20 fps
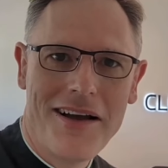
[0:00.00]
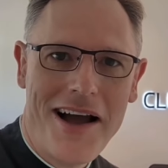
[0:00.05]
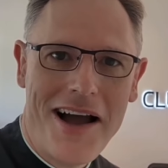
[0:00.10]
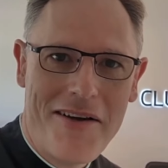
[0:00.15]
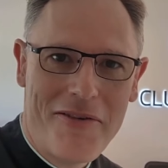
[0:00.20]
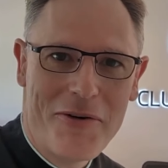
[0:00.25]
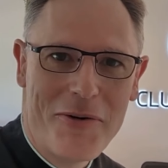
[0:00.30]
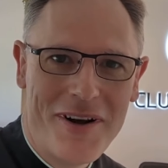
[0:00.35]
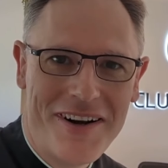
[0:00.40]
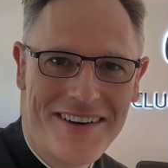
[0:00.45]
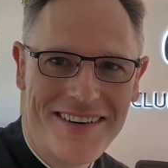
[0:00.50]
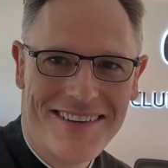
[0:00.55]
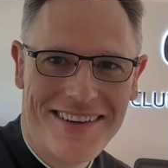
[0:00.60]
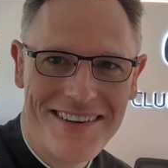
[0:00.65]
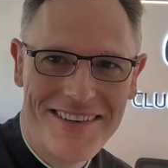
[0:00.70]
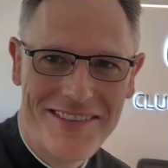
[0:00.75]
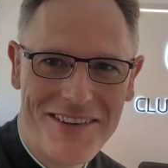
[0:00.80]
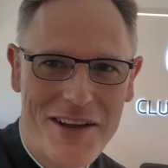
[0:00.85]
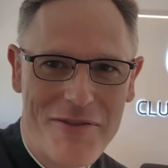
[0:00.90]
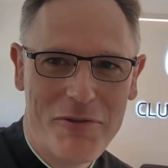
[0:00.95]
Hi everyone,
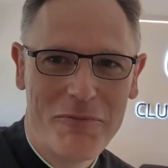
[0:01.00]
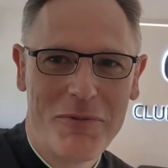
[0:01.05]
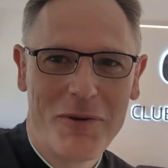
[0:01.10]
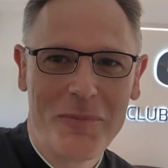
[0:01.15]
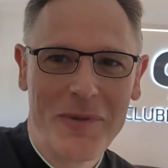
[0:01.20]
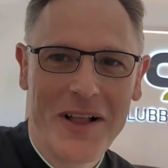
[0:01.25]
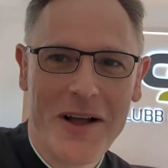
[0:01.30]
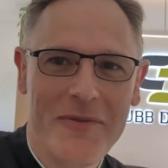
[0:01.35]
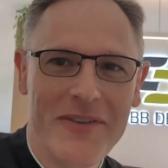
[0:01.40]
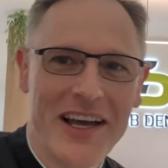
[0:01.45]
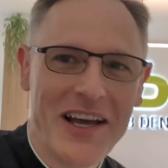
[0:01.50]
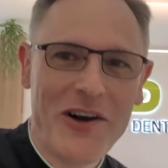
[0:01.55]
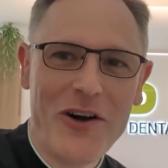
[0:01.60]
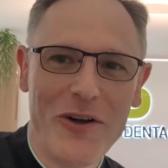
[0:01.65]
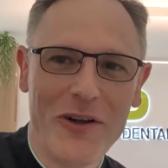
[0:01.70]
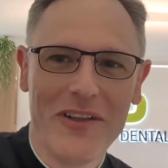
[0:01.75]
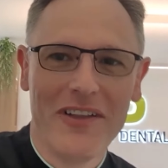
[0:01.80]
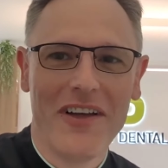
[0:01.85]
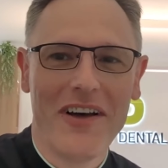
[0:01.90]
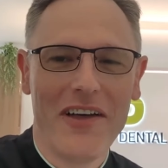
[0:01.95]
it's Stephen from Clubb
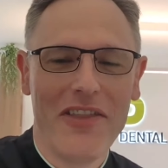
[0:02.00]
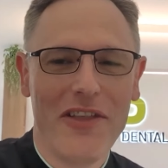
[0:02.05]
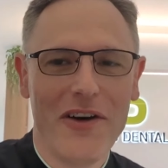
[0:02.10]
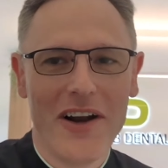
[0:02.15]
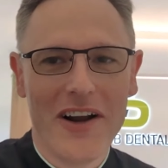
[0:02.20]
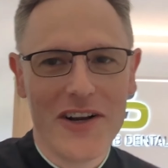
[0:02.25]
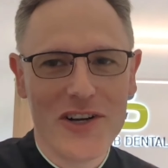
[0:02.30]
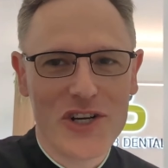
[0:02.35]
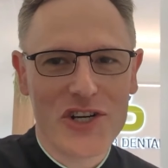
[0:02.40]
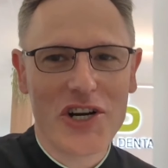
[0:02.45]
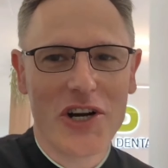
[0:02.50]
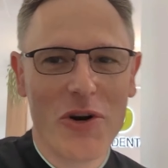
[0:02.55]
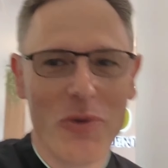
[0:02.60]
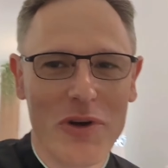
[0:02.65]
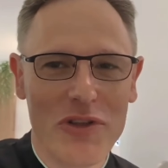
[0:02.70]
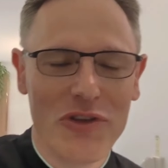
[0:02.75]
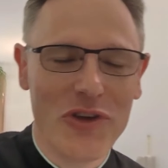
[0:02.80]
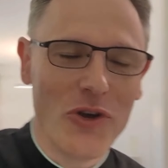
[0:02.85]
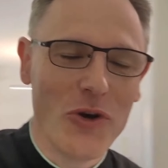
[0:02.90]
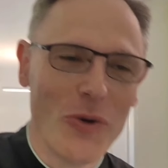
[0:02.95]
Dental. I thought I'd share
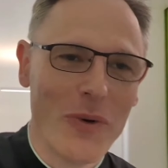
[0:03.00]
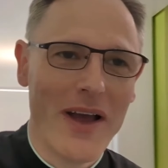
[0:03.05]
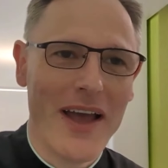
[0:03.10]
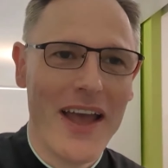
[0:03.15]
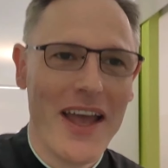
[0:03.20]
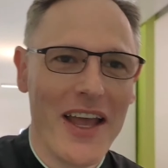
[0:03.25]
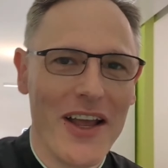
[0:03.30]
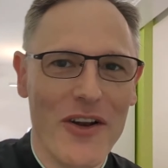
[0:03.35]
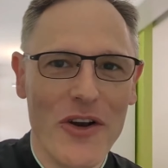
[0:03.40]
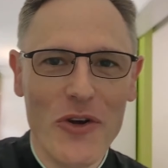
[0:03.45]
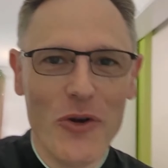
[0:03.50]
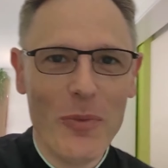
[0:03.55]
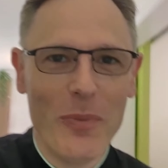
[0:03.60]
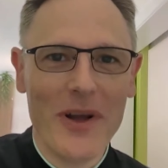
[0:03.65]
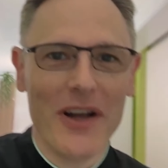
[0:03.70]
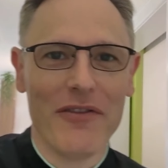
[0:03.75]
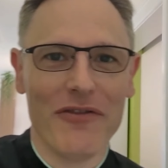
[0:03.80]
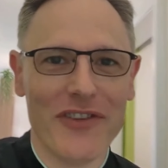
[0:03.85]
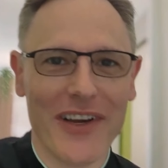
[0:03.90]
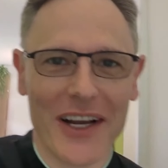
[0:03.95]
with you a new
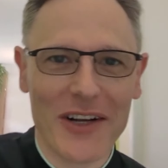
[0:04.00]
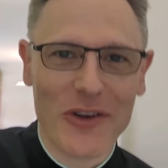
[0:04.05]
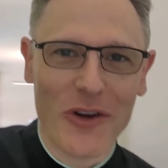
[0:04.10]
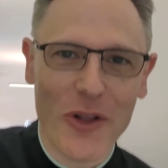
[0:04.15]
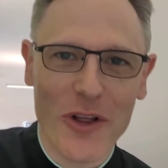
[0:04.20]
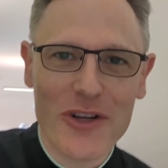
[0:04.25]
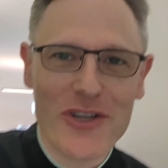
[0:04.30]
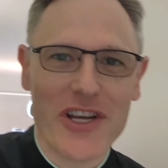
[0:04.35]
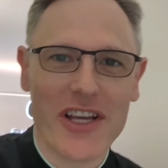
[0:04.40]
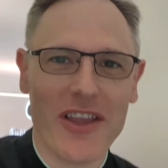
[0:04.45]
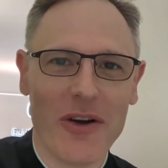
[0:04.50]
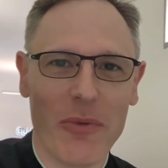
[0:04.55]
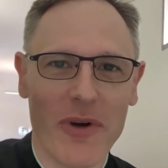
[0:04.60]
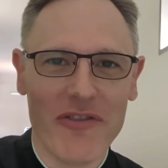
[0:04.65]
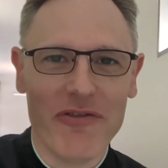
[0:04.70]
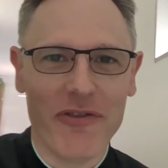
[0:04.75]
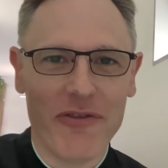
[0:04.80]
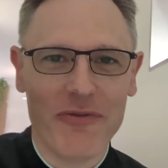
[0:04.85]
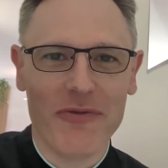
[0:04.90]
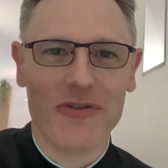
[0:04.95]
bit of technology that
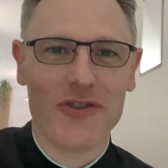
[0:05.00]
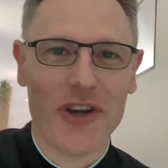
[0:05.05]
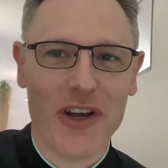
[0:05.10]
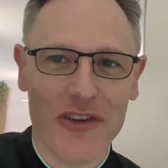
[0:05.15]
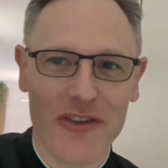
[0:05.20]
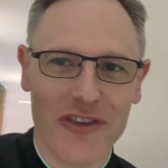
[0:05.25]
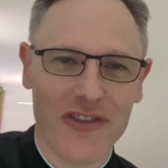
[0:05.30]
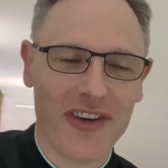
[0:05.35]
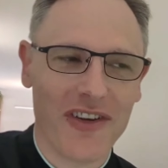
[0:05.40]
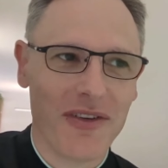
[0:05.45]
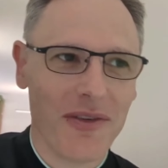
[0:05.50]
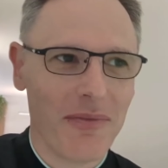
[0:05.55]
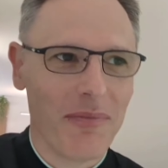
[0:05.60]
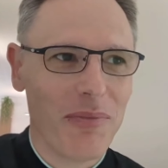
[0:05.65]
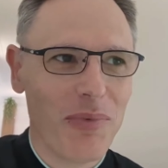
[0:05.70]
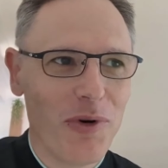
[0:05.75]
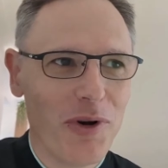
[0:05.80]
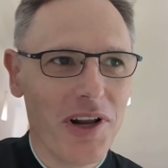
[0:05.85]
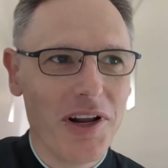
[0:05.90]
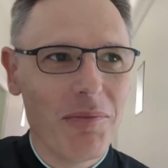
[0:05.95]
we've just
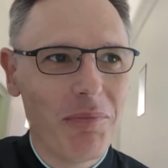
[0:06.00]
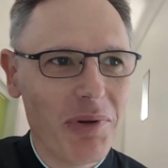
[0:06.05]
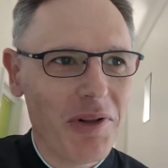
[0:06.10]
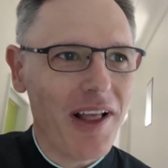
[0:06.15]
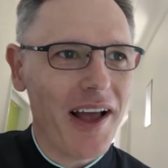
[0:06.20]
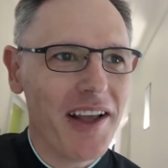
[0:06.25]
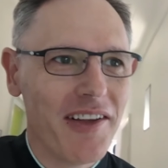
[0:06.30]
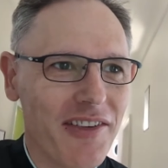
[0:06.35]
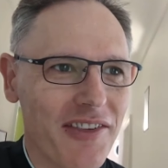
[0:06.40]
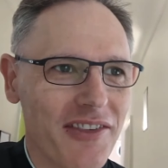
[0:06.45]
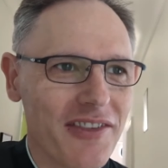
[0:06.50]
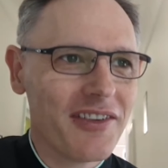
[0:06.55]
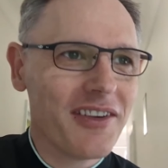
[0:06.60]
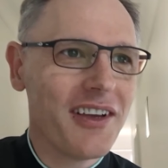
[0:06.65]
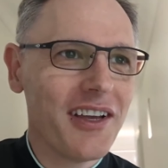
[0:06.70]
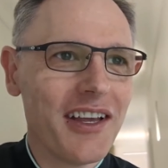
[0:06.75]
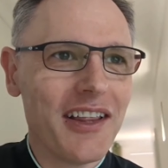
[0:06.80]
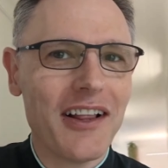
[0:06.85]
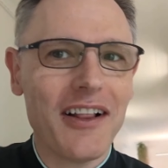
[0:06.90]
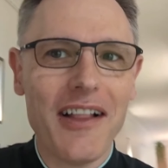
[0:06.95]
put in place
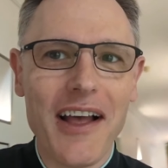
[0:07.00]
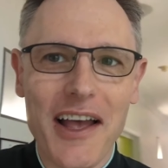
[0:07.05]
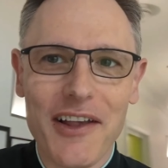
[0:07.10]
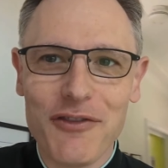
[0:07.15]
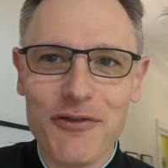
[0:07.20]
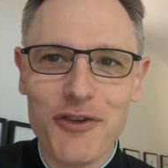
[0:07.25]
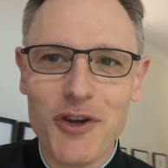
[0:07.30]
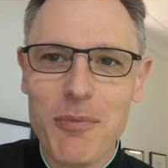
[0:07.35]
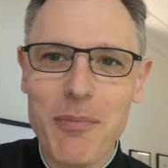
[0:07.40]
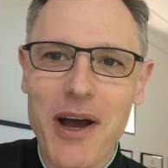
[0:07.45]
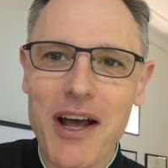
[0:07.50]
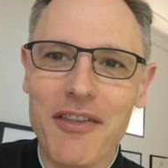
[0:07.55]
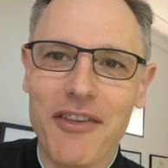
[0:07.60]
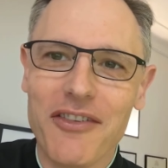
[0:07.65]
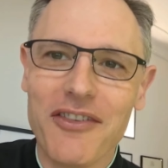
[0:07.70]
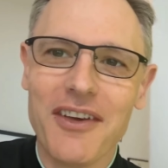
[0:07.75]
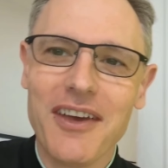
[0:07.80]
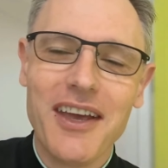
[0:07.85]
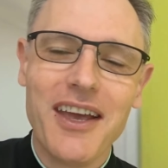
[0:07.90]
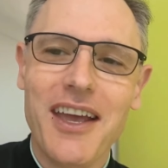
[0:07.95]
in the last few
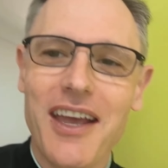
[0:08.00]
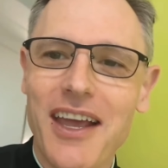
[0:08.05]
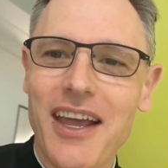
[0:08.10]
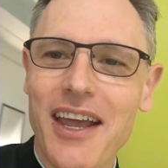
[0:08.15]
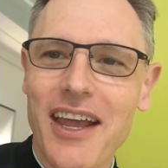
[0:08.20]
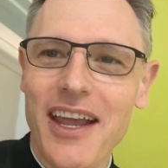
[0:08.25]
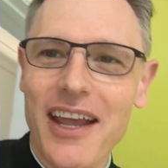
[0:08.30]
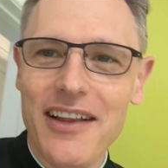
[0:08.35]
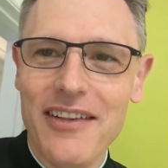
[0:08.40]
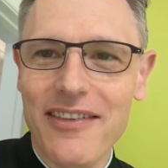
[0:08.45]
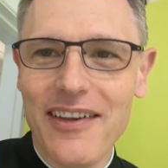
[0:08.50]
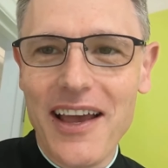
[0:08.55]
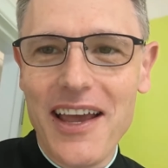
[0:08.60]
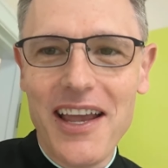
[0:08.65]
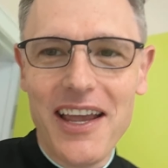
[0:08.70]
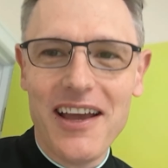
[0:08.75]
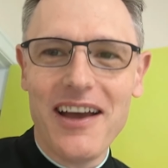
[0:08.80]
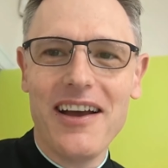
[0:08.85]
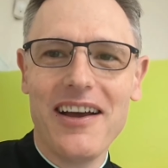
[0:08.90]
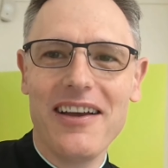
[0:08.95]
months. It's
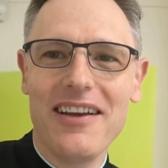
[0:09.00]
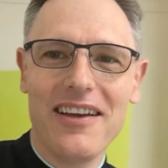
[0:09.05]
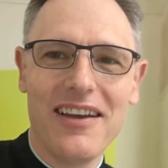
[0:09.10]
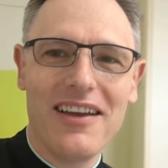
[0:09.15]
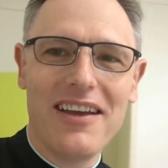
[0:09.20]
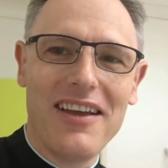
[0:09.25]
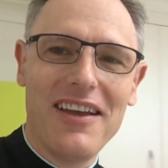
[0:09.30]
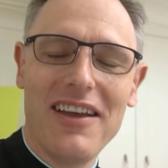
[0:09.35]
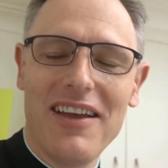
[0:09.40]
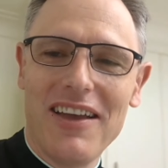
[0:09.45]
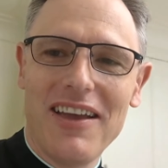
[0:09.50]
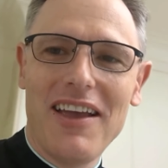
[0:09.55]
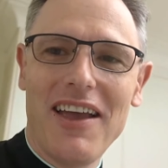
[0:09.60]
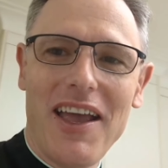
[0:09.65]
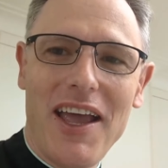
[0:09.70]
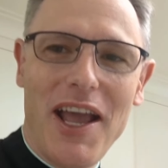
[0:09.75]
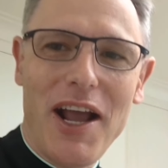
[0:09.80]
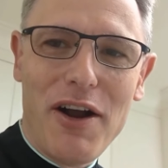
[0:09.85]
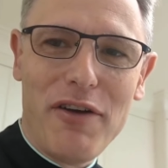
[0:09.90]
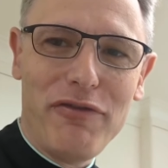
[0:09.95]
a uh,
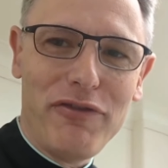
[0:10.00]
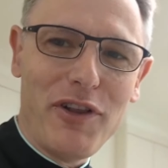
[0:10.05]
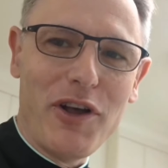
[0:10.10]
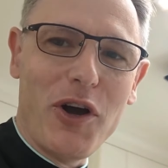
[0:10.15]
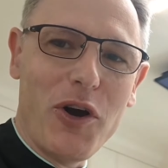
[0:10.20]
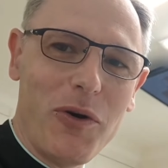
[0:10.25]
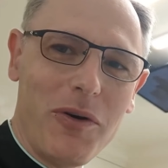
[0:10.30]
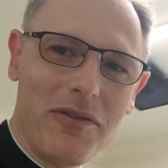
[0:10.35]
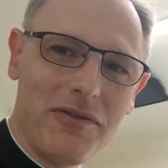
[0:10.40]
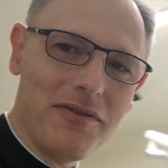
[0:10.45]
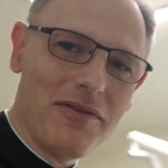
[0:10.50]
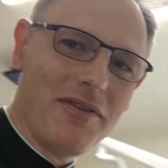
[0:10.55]
airflow.